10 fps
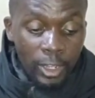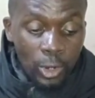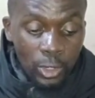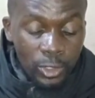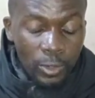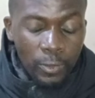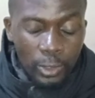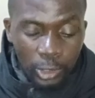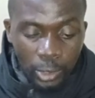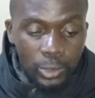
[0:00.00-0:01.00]
Also, for
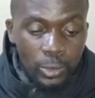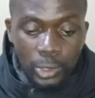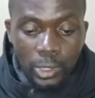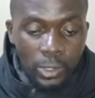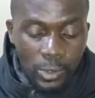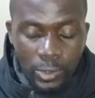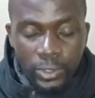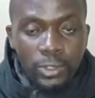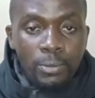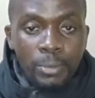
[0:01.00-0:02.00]
those who don't
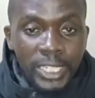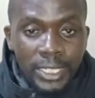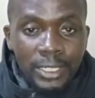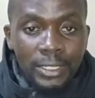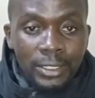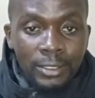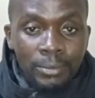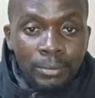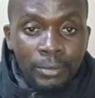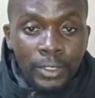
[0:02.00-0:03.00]
consume meat,
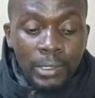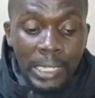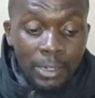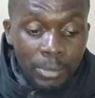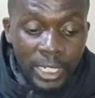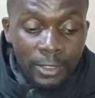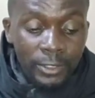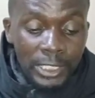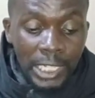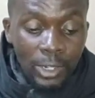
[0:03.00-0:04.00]
you can
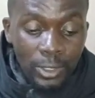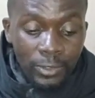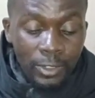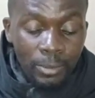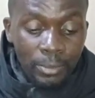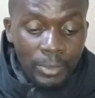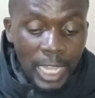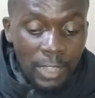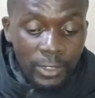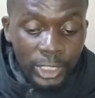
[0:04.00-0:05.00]
benefit a lot from
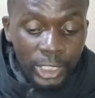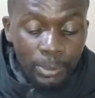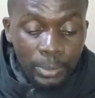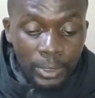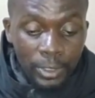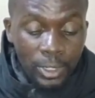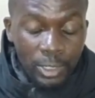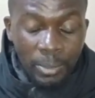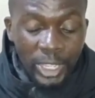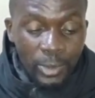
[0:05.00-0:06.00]
having sheep. Goat
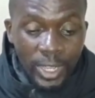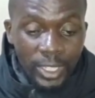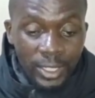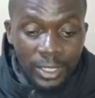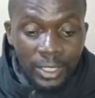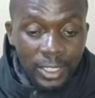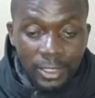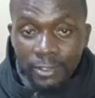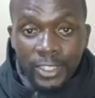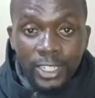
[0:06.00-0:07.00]
manure is
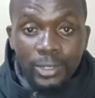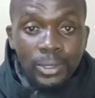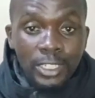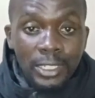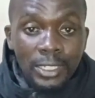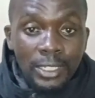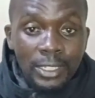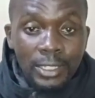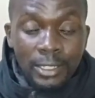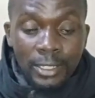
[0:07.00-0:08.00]
very good.
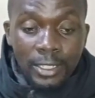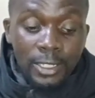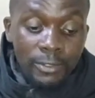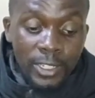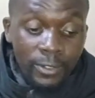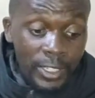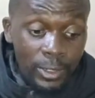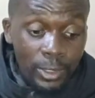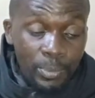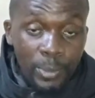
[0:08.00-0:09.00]
It's very, very
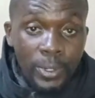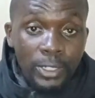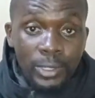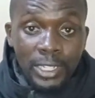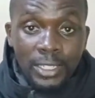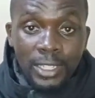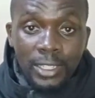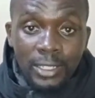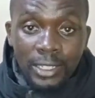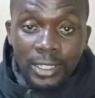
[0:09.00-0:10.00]
good. People actually say
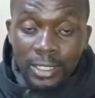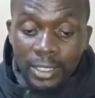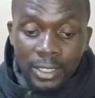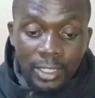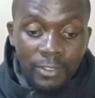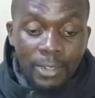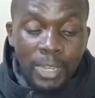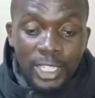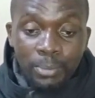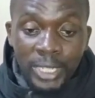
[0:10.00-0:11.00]
it's even
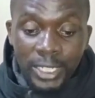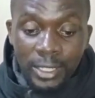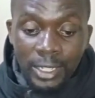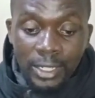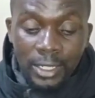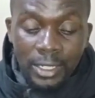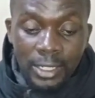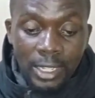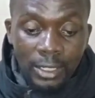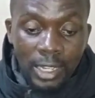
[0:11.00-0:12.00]
much better than
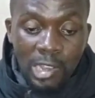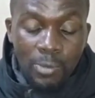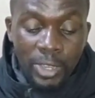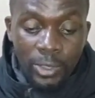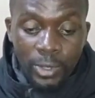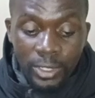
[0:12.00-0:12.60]
cow manure.